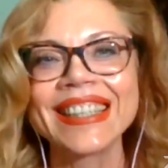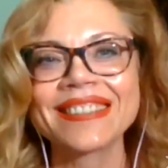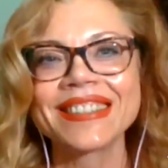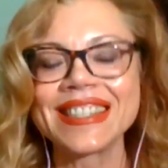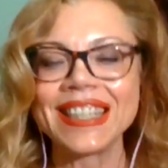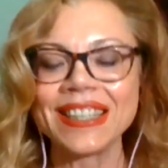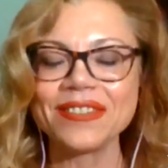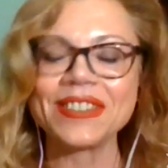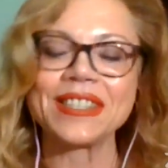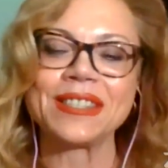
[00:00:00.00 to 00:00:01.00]
he
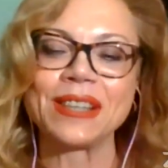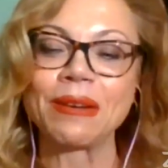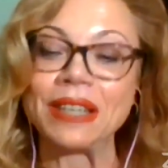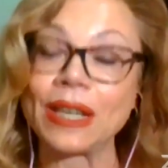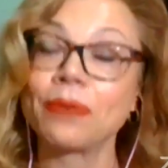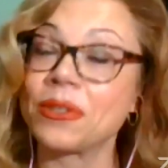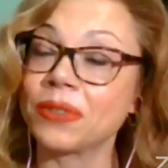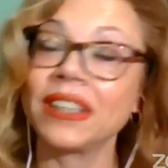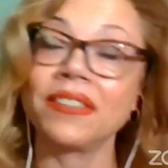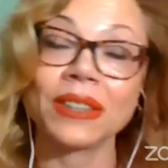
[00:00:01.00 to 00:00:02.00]
received. So, and I was
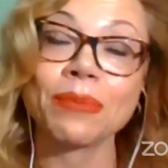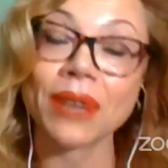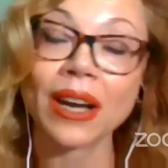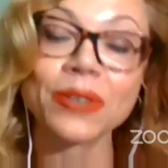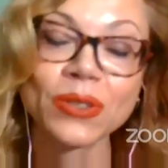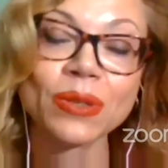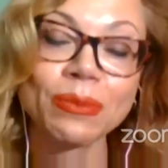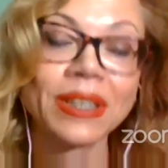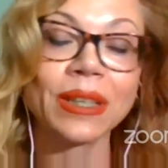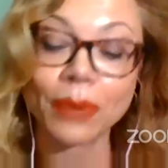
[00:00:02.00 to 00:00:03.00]
really very proud to
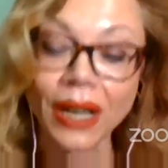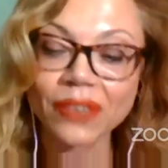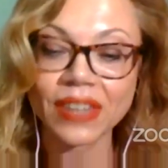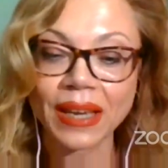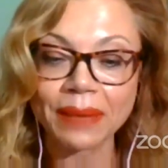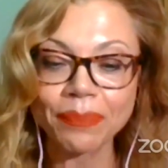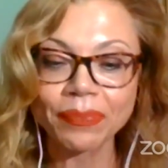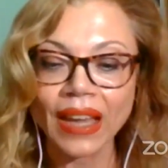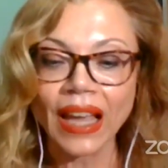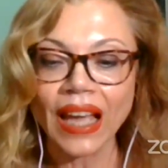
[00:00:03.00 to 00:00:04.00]
be one of them.
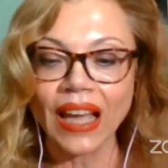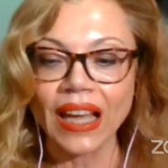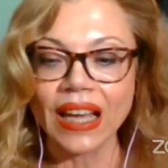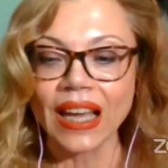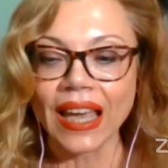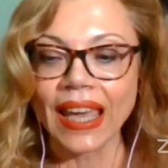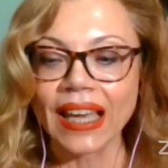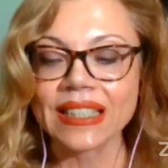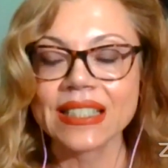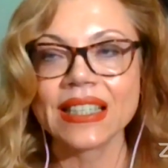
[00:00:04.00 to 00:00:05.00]

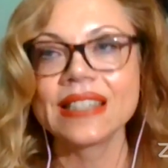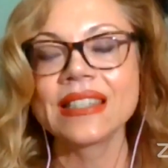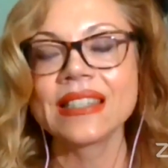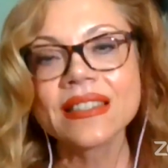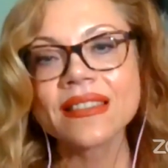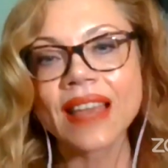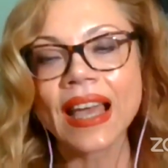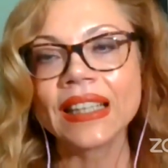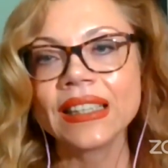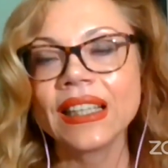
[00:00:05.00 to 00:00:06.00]
And since
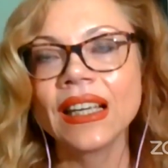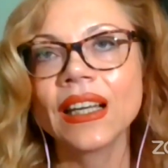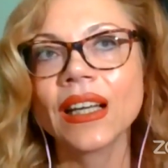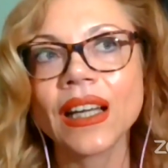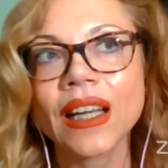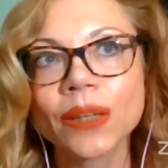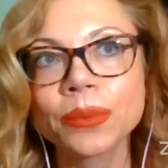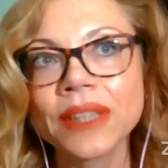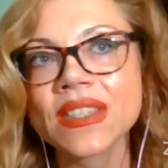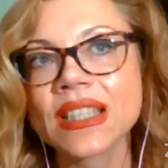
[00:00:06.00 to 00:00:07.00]
then,
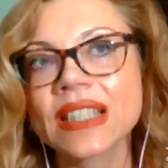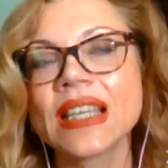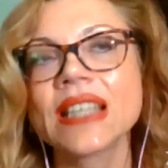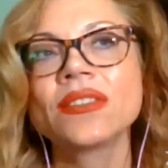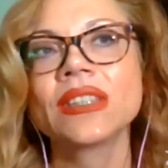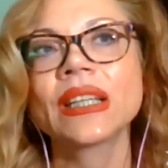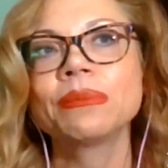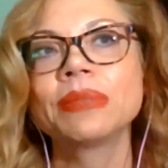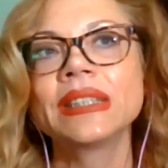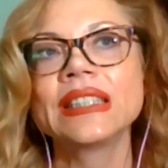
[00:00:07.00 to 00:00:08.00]
we've successfully
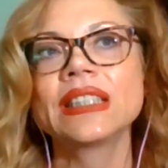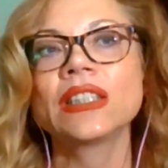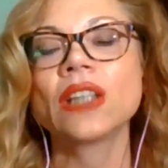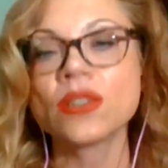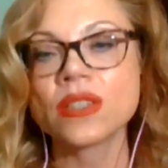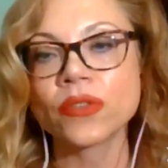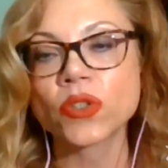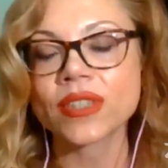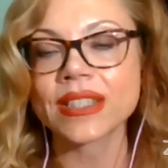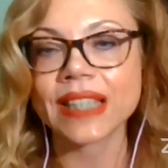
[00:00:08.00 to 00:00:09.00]
completed lots of
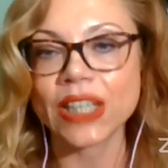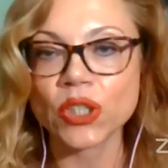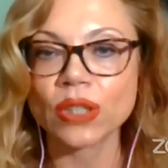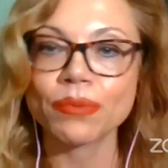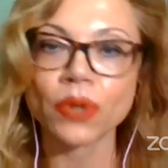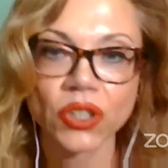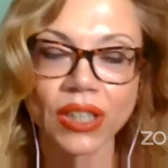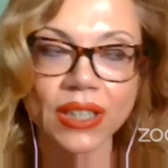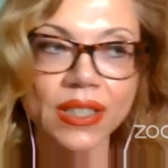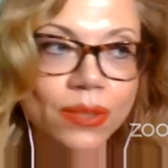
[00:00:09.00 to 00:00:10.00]
translation
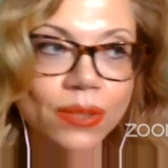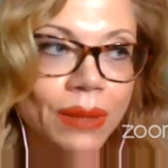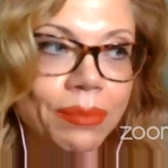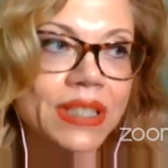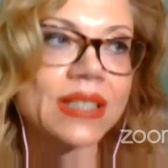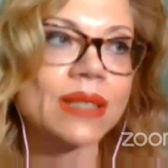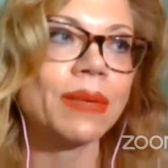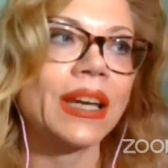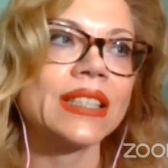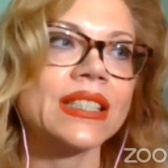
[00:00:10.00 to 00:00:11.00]
projects. We
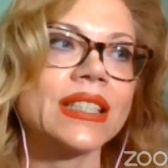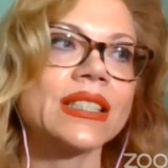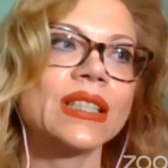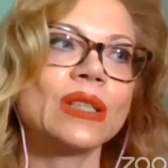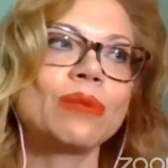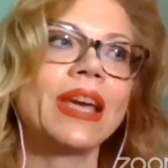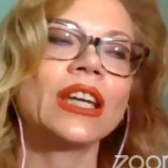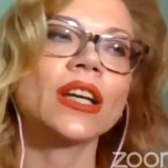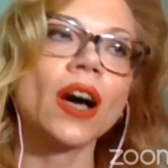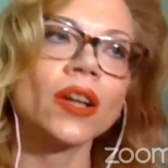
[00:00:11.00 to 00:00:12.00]
participated in
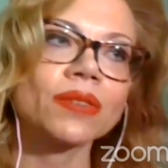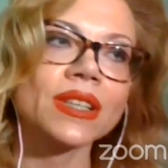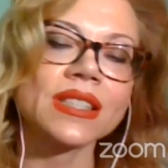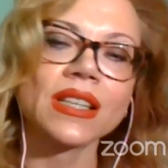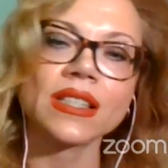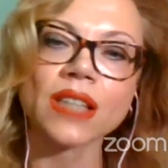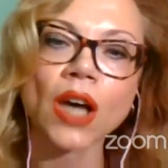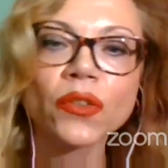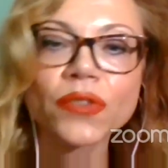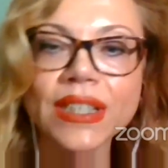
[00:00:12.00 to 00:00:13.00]
many congresses,
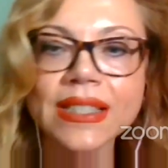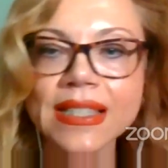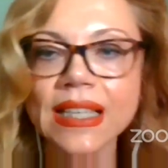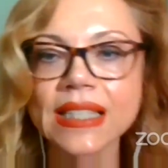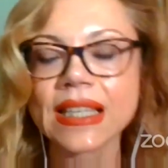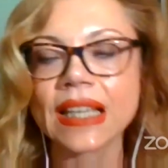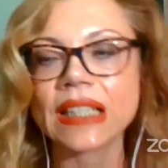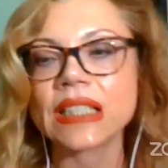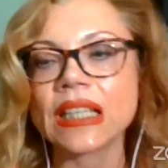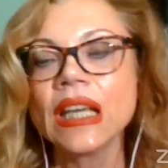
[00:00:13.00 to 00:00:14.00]
conferences,
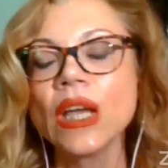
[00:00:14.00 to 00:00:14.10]
and